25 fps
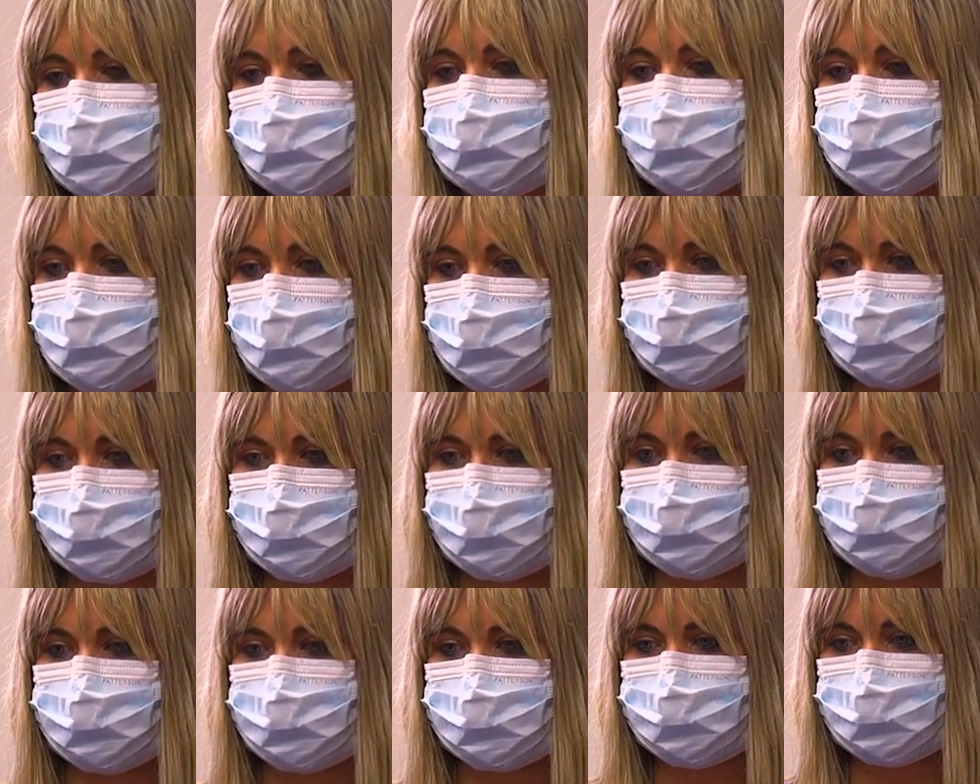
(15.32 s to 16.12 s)
somebody in a
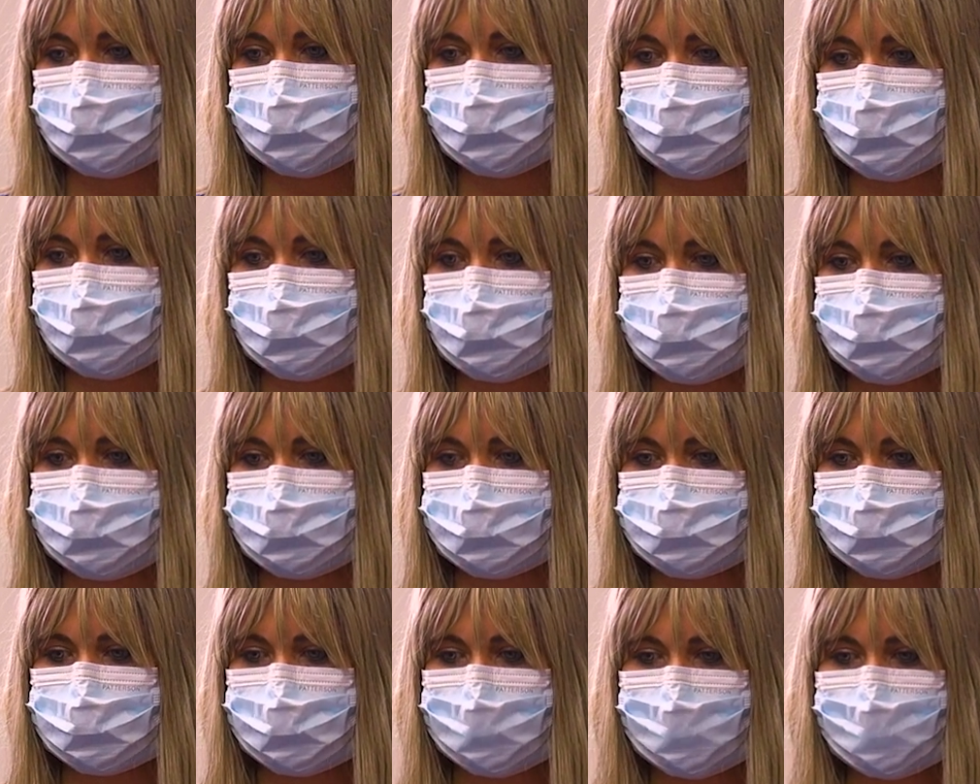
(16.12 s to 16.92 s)
different way.
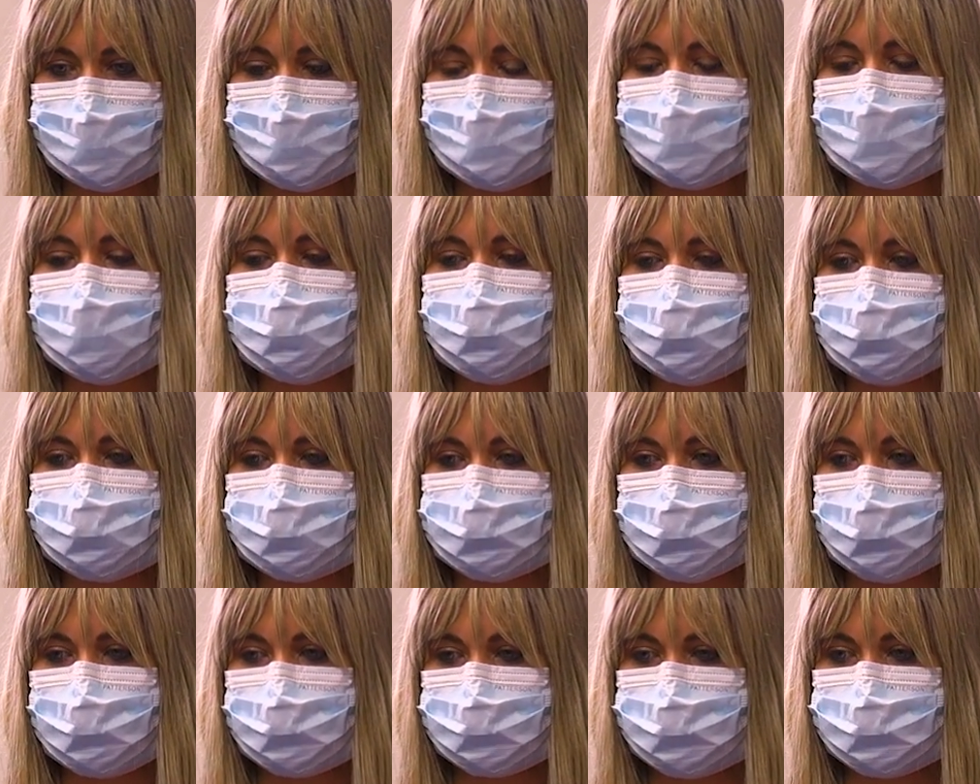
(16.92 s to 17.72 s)
And those
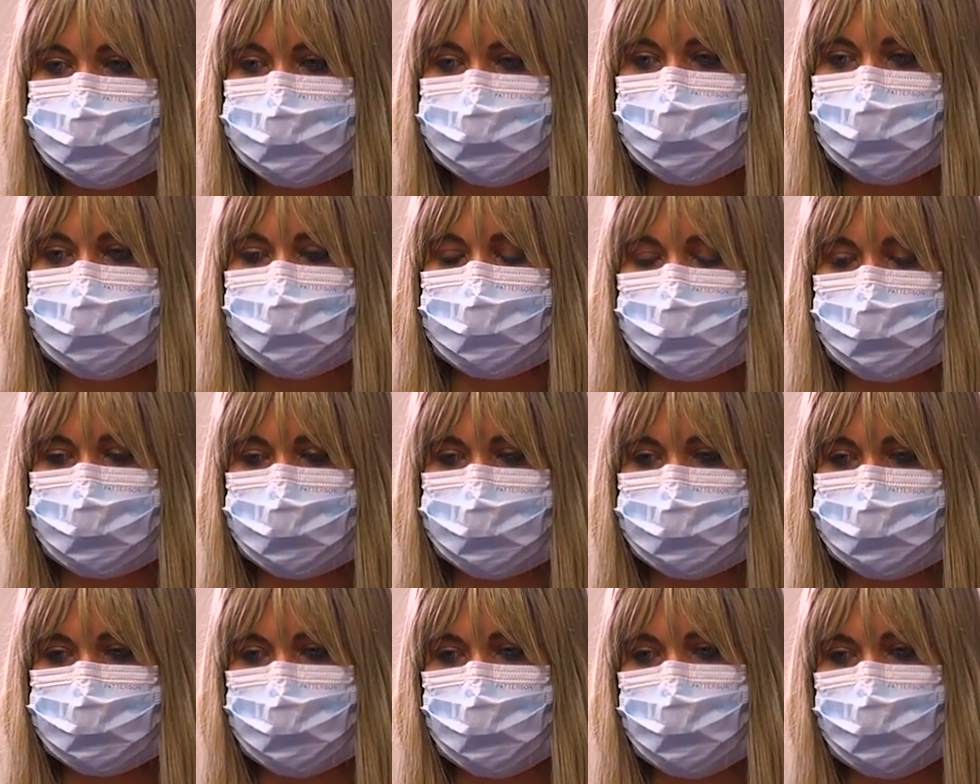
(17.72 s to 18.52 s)
act as anchors
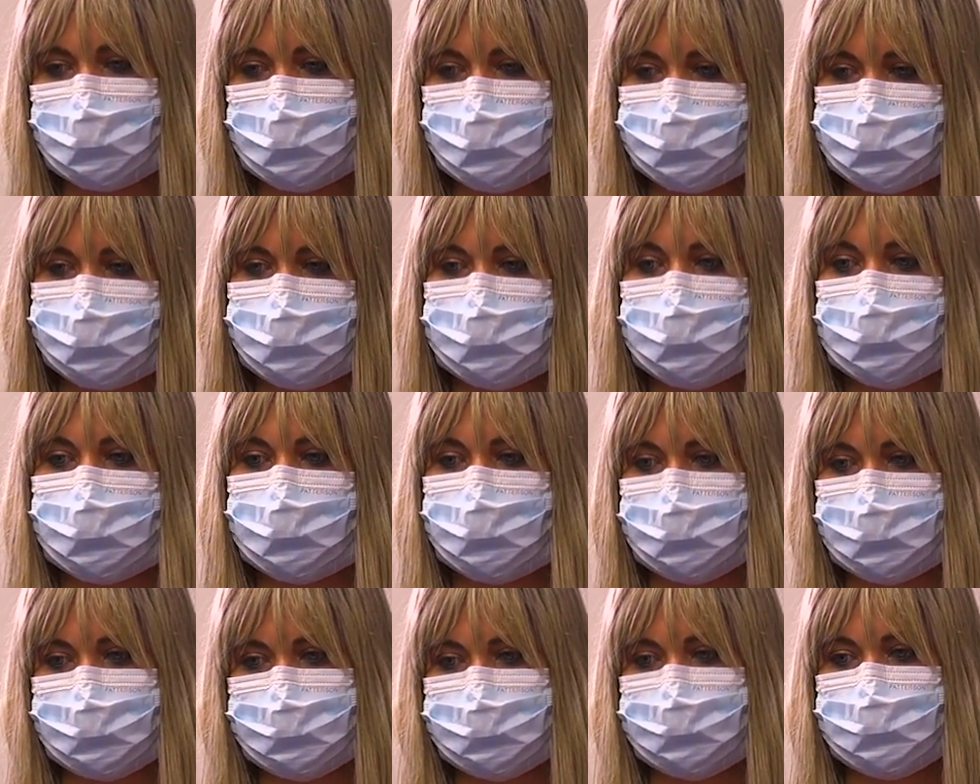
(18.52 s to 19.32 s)
to help move
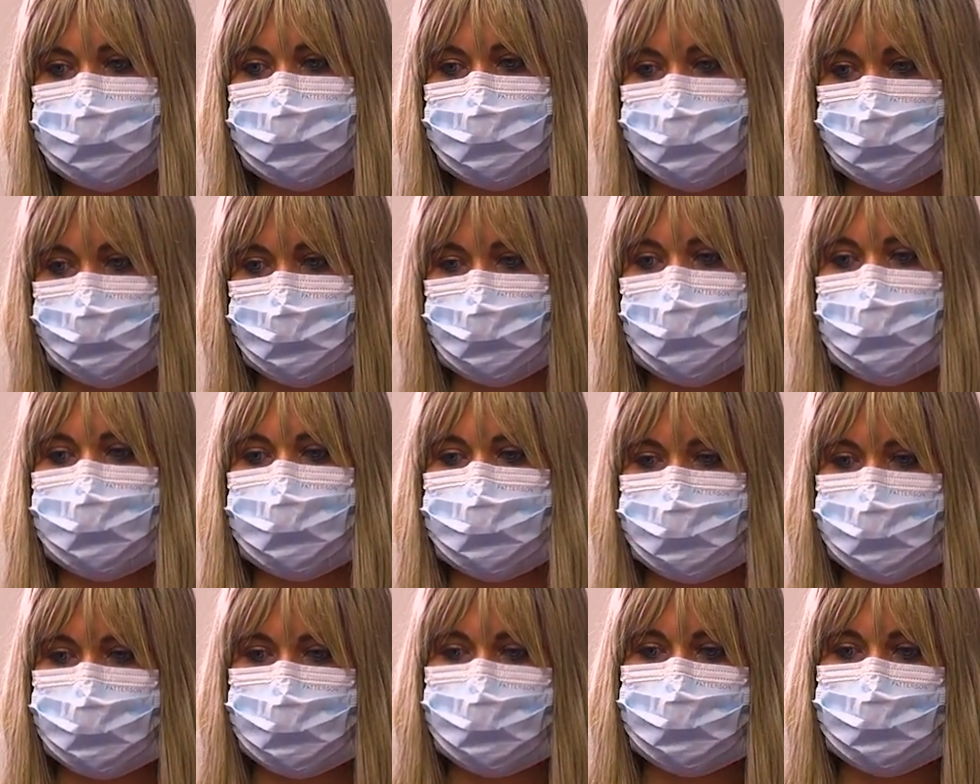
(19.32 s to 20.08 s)
the teeth around.